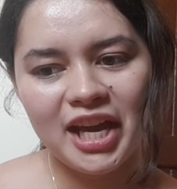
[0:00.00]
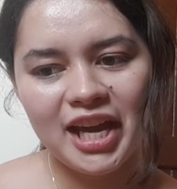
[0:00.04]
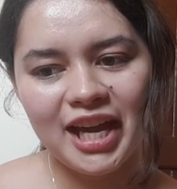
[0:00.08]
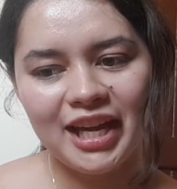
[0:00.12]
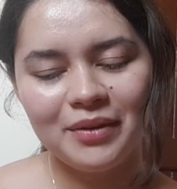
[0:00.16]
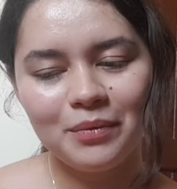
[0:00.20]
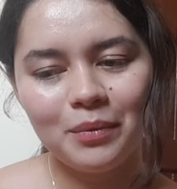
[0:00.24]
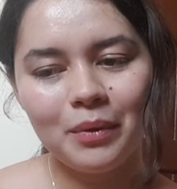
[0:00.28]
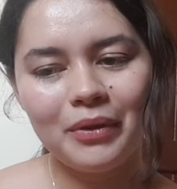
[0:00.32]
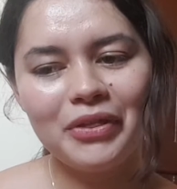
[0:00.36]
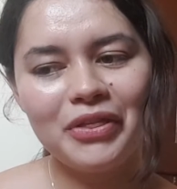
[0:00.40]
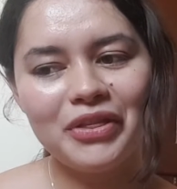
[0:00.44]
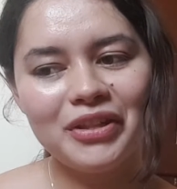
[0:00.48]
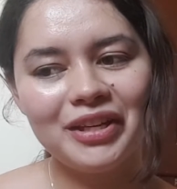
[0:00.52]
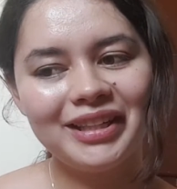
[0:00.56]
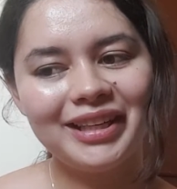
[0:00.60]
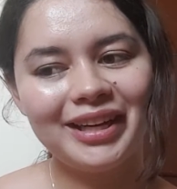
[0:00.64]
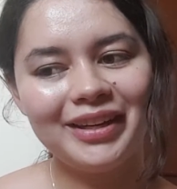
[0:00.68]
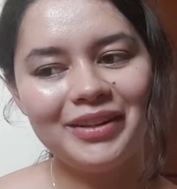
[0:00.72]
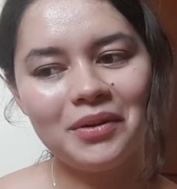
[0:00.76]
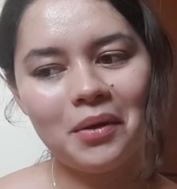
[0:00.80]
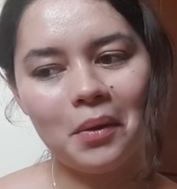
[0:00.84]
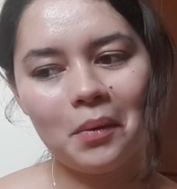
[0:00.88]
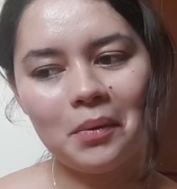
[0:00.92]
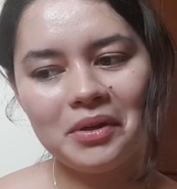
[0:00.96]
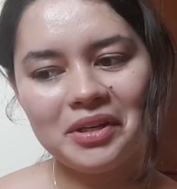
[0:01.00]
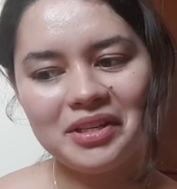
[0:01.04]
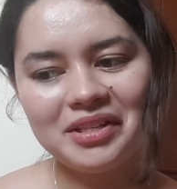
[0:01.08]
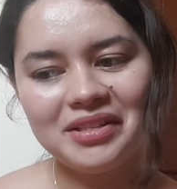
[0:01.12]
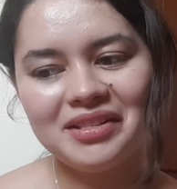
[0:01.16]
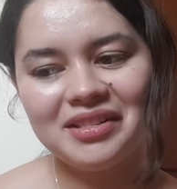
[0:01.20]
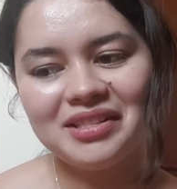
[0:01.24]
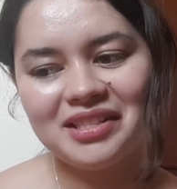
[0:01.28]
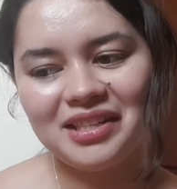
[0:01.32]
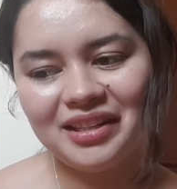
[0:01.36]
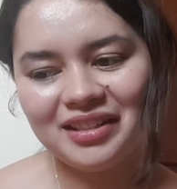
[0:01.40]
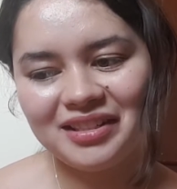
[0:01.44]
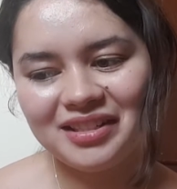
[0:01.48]
And one thing I
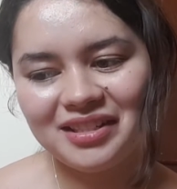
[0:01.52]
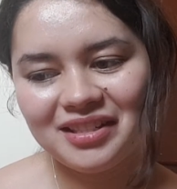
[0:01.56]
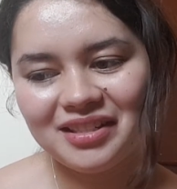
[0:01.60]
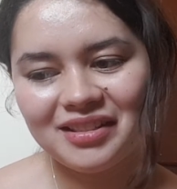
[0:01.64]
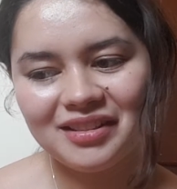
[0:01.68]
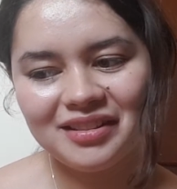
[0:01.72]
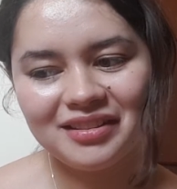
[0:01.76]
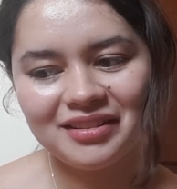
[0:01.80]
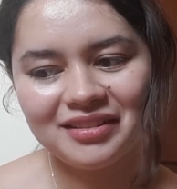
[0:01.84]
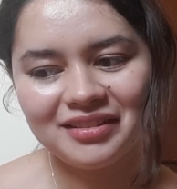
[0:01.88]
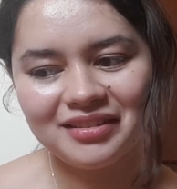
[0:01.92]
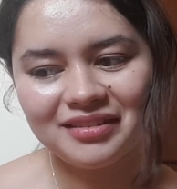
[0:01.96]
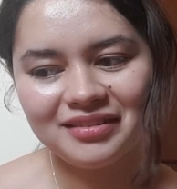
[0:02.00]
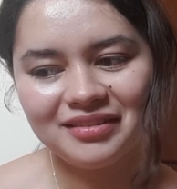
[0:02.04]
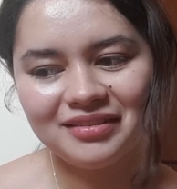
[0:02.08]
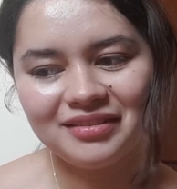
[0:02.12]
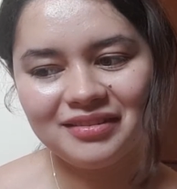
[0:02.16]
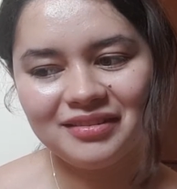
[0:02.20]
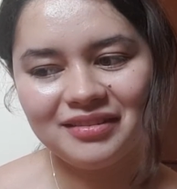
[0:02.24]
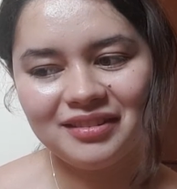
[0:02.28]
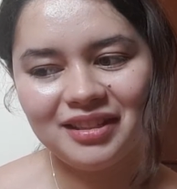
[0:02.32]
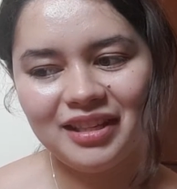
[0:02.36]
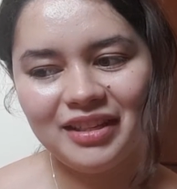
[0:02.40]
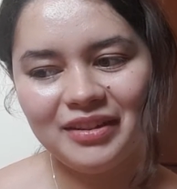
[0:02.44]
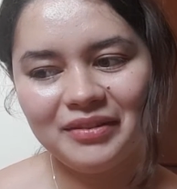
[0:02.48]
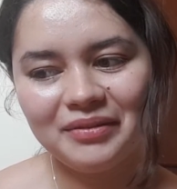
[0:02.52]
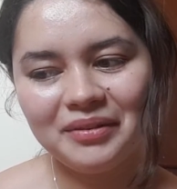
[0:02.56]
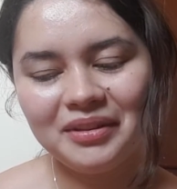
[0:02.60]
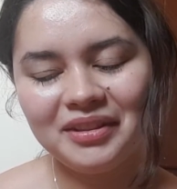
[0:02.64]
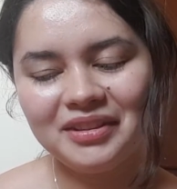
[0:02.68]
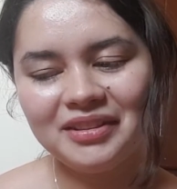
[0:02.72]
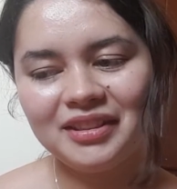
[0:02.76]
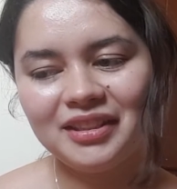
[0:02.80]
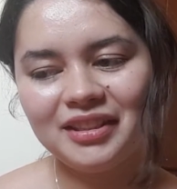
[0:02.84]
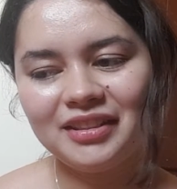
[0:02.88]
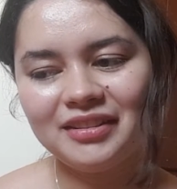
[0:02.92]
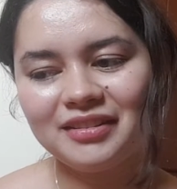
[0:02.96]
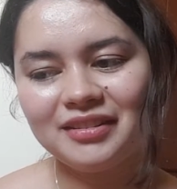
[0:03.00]
noticed that,
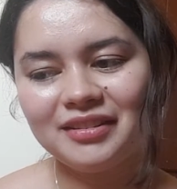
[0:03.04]
well,